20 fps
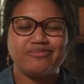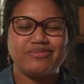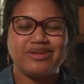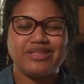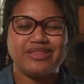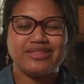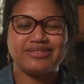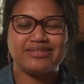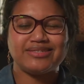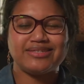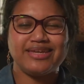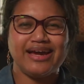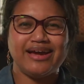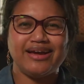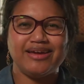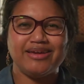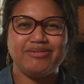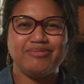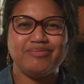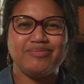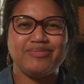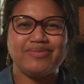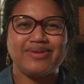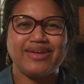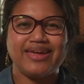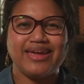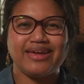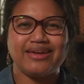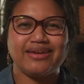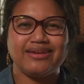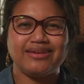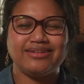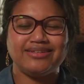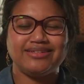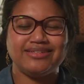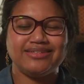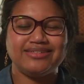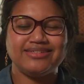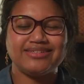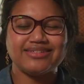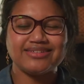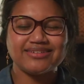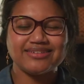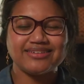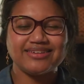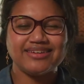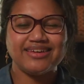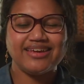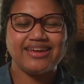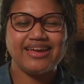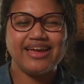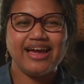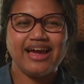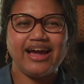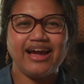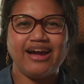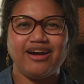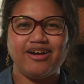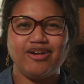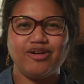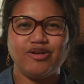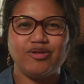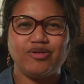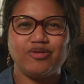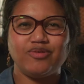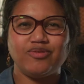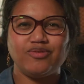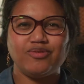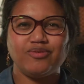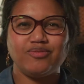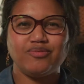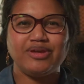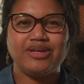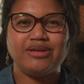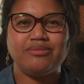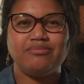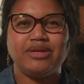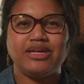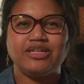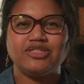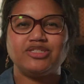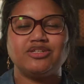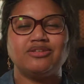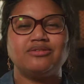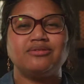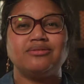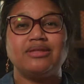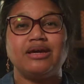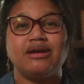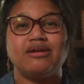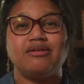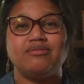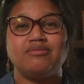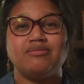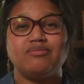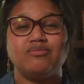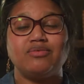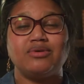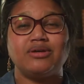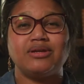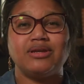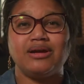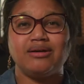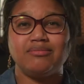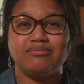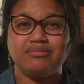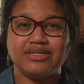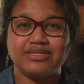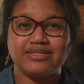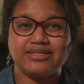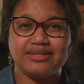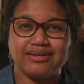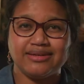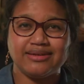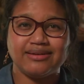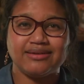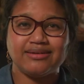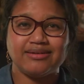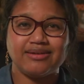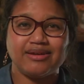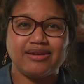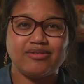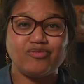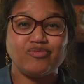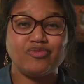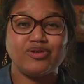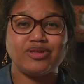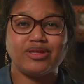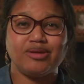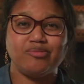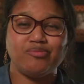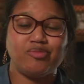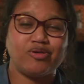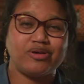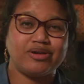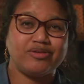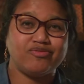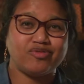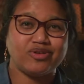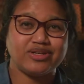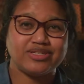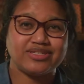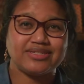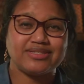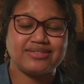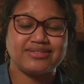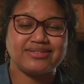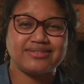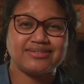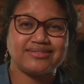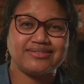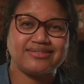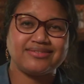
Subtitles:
in this time, and how we can make sure that we're not missing really important voices.